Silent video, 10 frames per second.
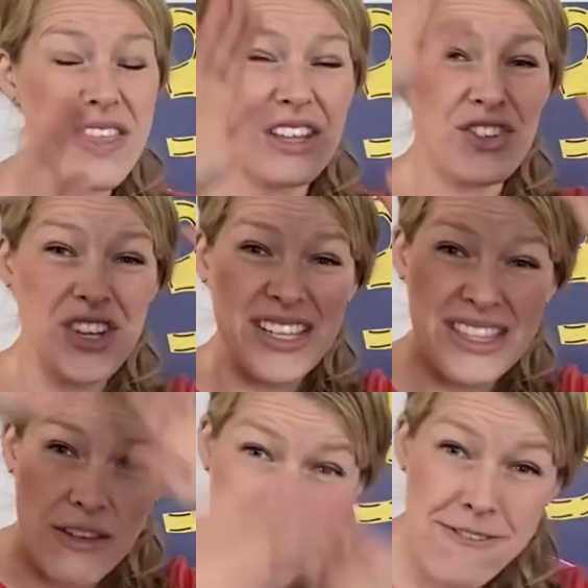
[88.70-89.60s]
than just the
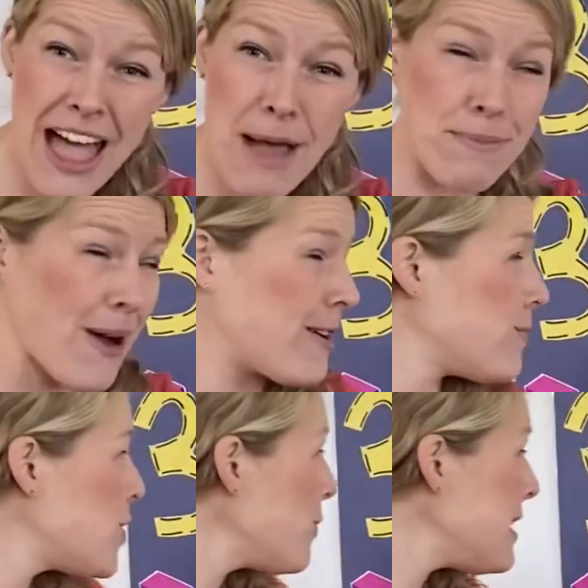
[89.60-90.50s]
flat part.
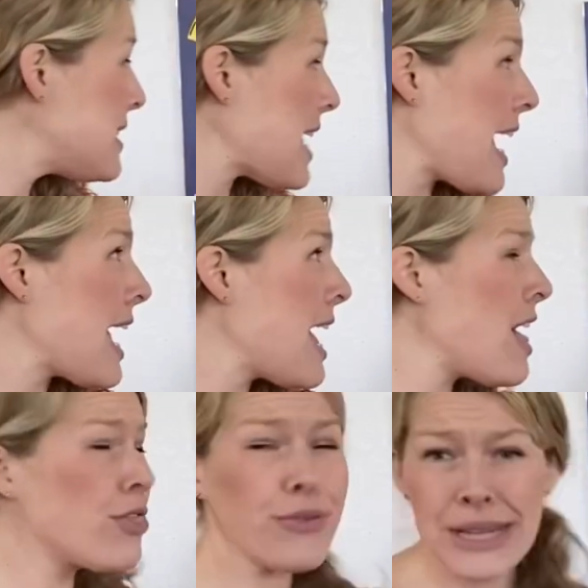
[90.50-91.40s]
So we say
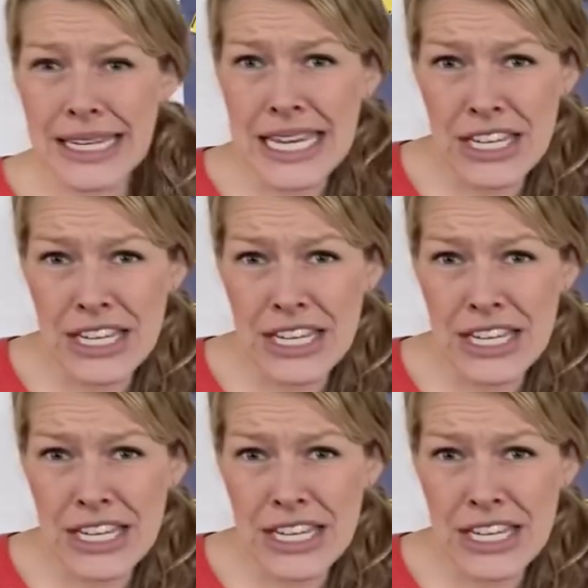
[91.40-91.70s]
3D